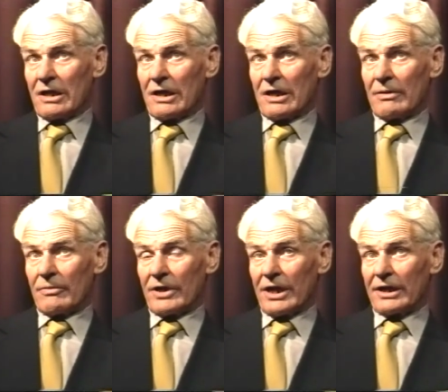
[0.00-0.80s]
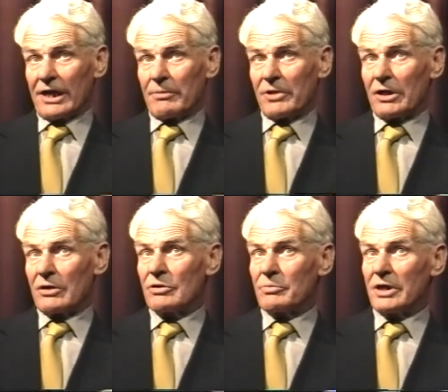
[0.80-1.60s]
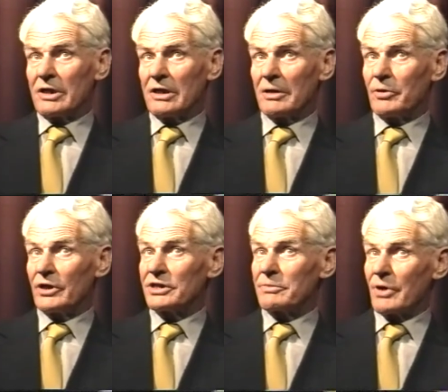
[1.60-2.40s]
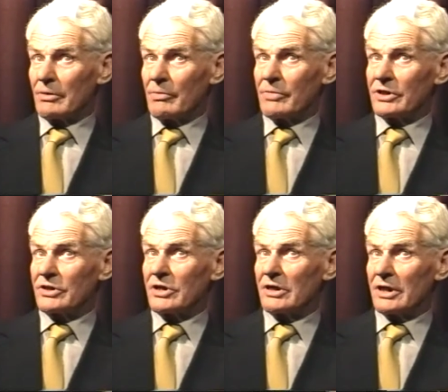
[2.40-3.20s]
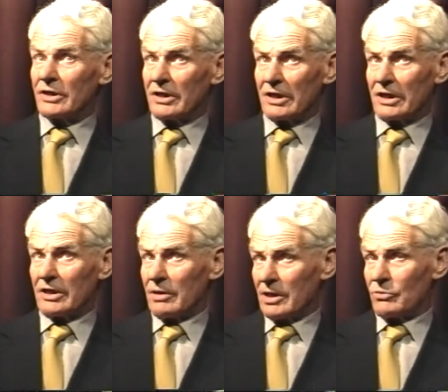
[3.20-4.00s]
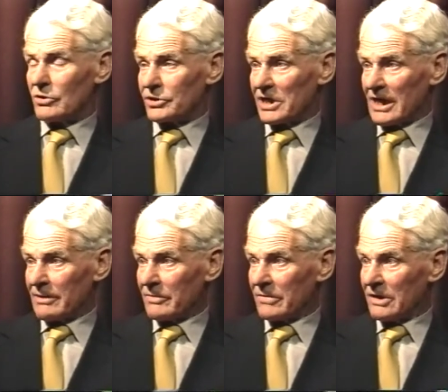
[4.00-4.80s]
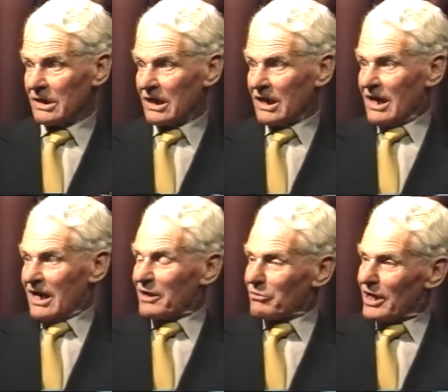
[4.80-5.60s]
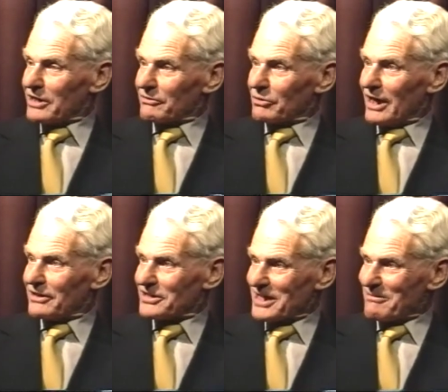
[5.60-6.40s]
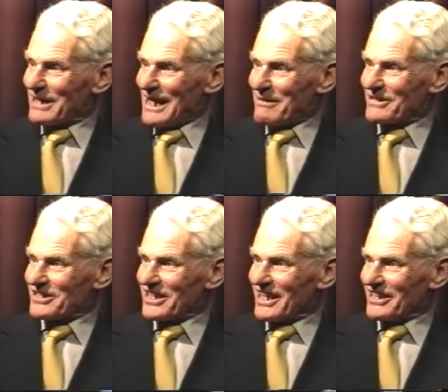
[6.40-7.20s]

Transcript: uh, when I came here who had been appointed probably uh, in, in wartime and weren't of quite the same caliber as the